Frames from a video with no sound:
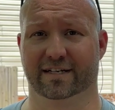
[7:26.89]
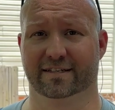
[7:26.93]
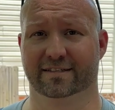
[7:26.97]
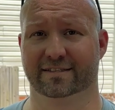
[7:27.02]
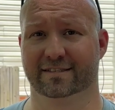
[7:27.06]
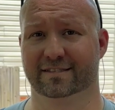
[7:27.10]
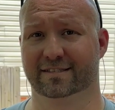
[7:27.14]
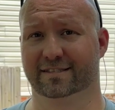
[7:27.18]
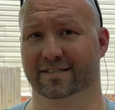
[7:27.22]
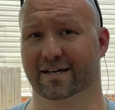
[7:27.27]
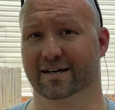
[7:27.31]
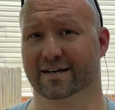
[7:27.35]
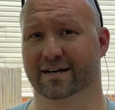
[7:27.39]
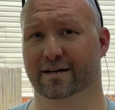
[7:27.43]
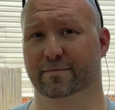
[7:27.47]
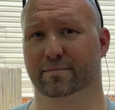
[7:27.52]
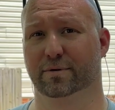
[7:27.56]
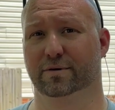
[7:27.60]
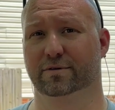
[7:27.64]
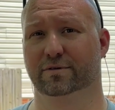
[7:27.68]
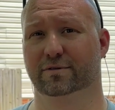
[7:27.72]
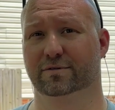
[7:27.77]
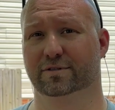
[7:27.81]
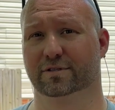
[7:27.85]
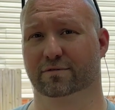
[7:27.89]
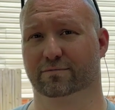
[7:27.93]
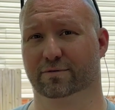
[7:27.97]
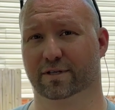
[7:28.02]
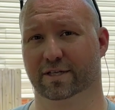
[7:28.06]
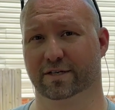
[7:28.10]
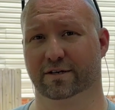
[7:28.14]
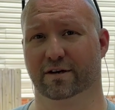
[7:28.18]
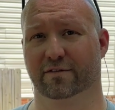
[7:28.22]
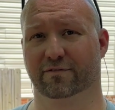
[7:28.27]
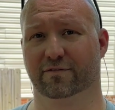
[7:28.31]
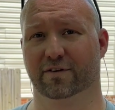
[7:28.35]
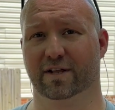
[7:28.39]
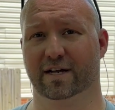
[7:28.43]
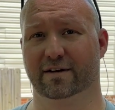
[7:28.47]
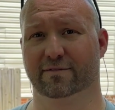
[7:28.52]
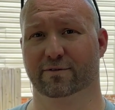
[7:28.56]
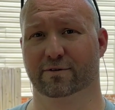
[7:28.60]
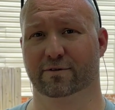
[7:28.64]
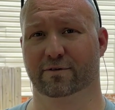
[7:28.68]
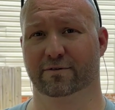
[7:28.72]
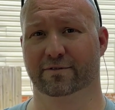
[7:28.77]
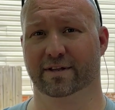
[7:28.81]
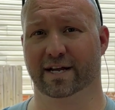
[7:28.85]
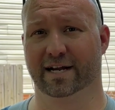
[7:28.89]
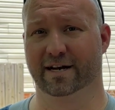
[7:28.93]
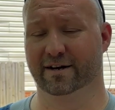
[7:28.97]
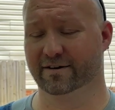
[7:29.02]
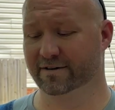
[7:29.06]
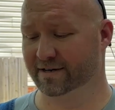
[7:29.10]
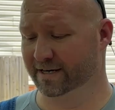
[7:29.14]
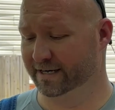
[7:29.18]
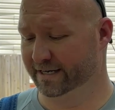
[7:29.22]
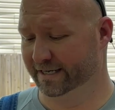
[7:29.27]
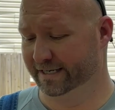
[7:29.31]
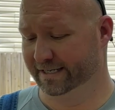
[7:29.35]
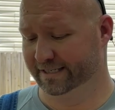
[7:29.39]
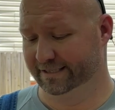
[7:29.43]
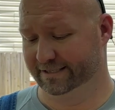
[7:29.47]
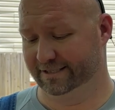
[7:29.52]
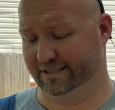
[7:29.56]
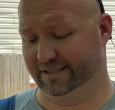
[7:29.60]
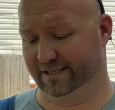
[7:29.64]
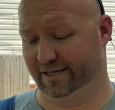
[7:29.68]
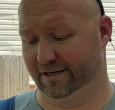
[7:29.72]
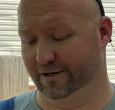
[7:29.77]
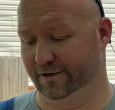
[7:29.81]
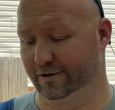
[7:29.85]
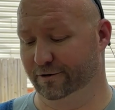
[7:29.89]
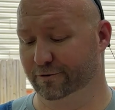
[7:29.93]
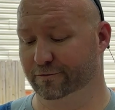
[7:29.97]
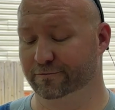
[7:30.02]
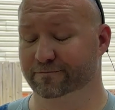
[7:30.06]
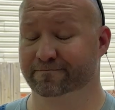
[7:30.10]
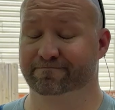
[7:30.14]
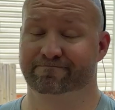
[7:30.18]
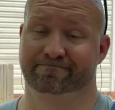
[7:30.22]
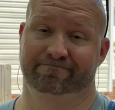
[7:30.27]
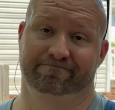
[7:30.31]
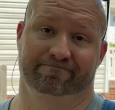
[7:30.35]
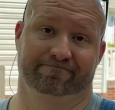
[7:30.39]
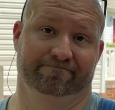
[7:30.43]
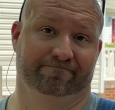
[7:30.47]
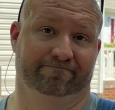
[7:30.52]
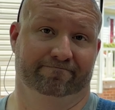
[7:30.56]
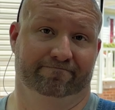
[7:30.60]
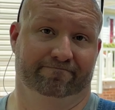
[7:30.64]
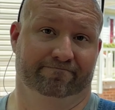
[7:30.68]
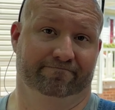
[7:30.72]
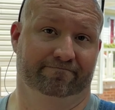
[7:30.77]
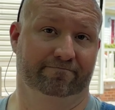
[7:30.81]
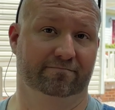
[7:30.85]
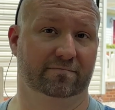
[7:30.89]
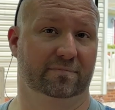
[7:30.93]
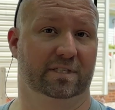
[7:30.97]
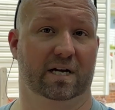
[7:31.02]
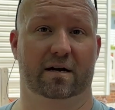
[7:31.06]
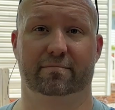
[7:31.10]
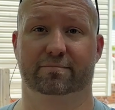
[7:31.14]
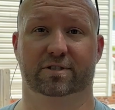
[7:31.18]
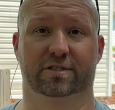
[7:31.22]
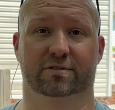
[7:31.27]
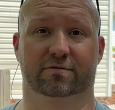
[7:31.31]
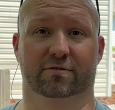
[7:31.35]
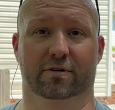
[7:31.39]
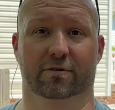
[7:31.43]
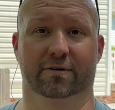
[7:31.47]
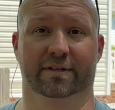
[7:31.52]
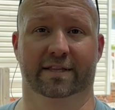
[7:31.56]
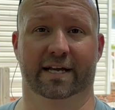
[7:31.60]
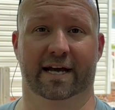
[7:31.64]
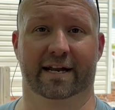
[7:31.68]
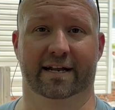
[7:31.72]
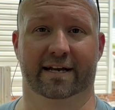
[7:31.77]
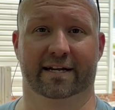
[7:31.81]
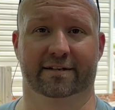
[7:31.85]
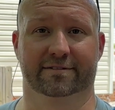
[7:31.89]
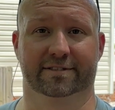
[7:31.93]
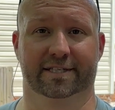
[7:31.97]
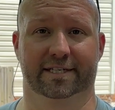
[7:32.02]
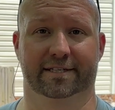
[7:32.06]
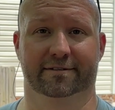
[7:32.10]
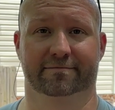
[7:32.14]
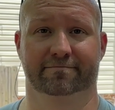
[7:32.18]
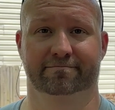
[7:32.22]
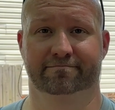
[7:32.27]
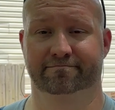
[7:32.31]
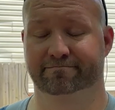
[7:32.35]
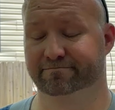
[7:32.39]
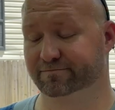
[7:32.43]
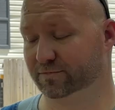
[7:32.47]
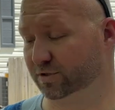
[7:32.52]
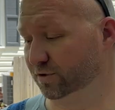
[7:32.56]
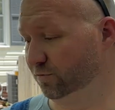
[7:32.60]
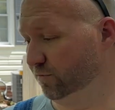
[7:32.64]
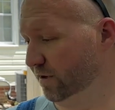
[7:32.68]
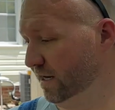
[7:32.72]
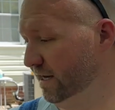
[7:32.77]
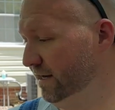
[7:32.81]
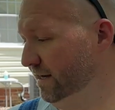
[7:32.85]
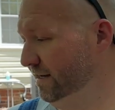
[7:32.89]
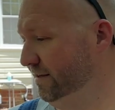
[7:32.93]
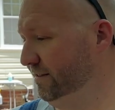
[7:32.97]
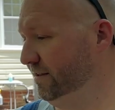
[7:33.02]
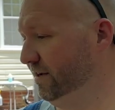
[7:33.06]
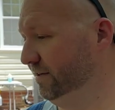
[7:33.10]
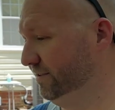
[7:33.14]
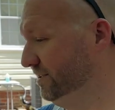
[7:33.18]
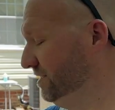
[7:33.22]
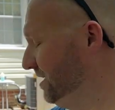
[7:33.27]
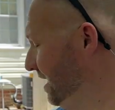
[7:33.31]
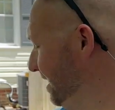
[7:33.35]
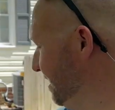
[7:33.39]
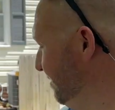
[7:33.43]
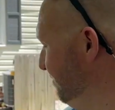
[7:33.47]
It's not going to produce a really good flavor on there, so I'm just throwing that out there. The second